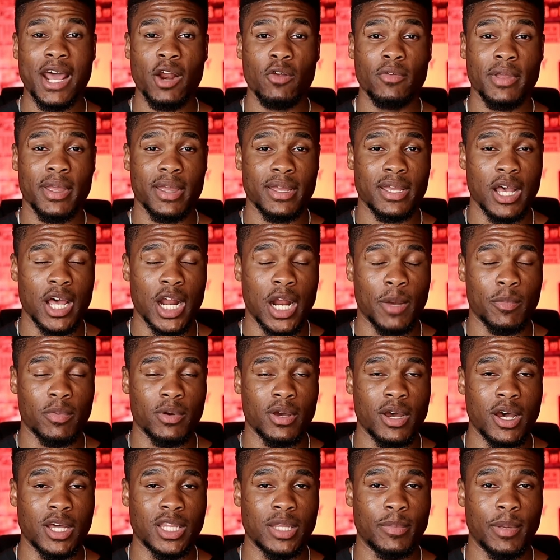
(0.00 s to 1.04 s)
I don't get caught up
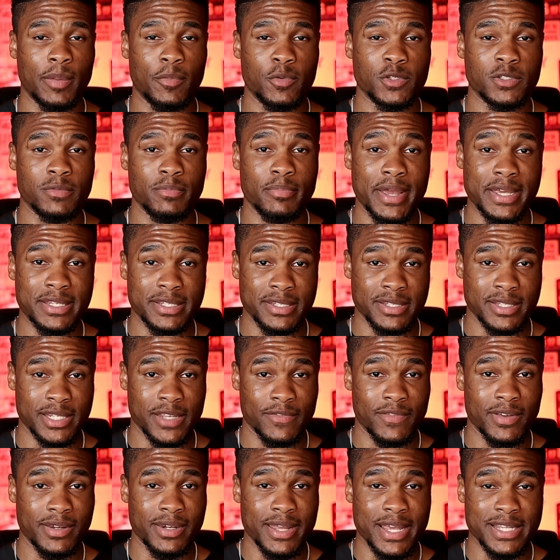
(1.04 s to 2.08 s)
with other people's
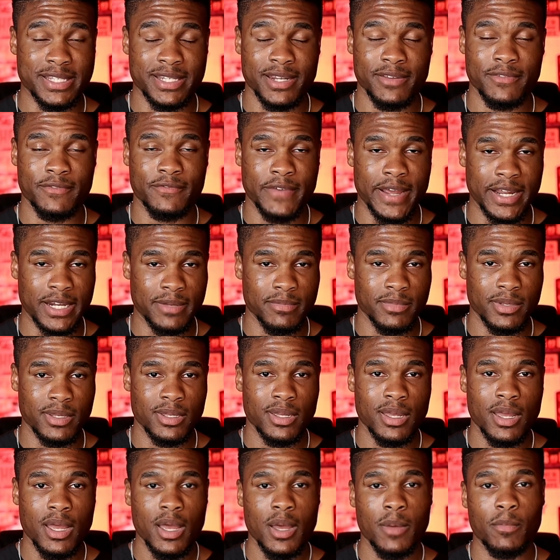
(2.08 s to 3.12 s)
business if it doesn't affect
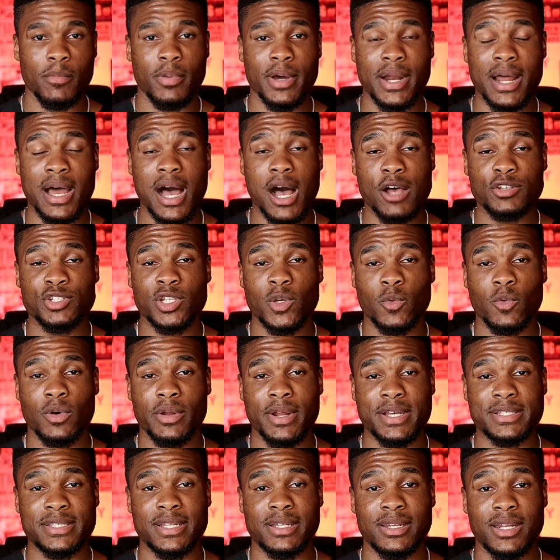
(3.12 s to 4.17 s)
me, but I also
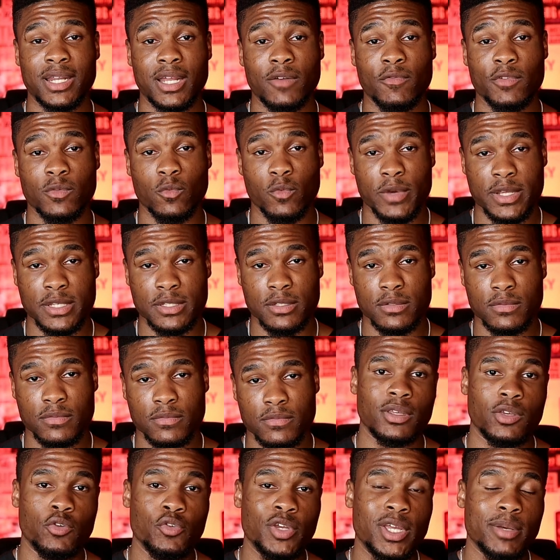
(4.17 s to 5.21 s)
want us to live with wisdom.
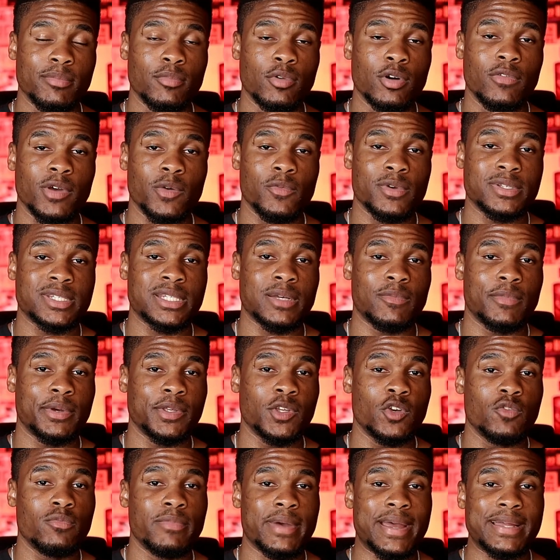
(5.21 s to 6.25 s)
You can move in with
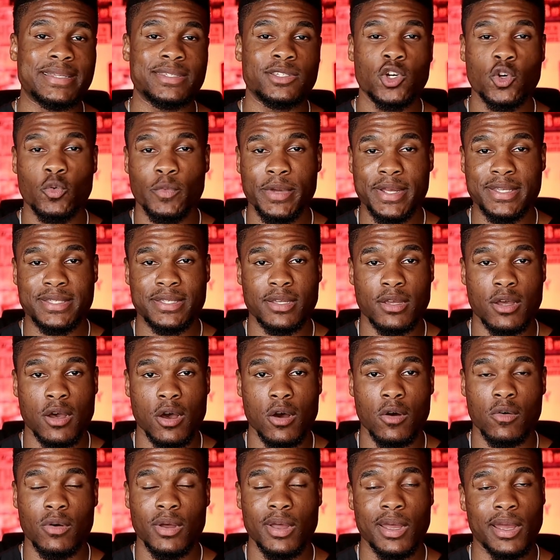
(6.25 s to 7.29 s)
someone you met two weeks
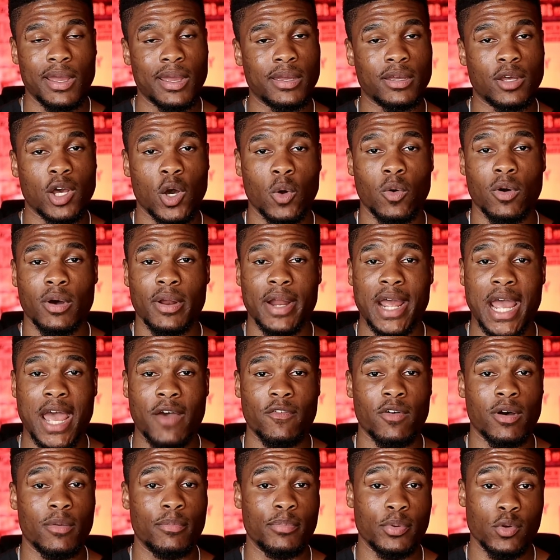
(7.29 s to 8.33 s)
ago and go on and
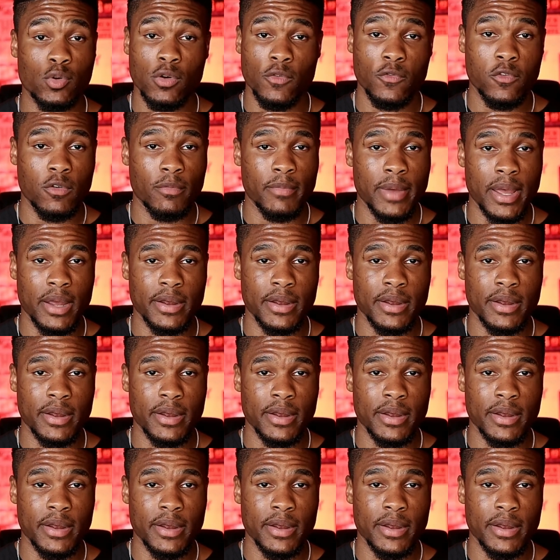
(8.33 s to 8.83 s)
have a beautiful